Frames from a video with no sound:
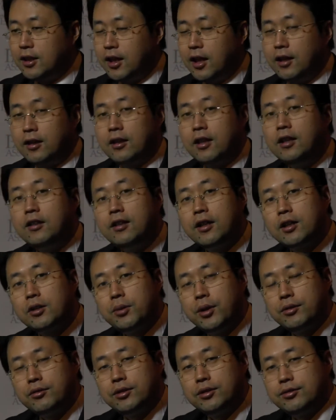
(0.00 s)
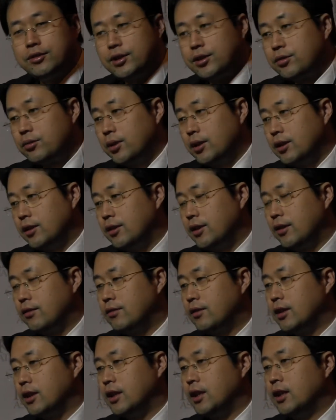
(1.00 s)
And the key takeaway for this one is
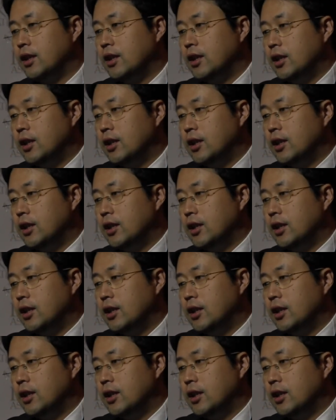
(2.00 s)
definitely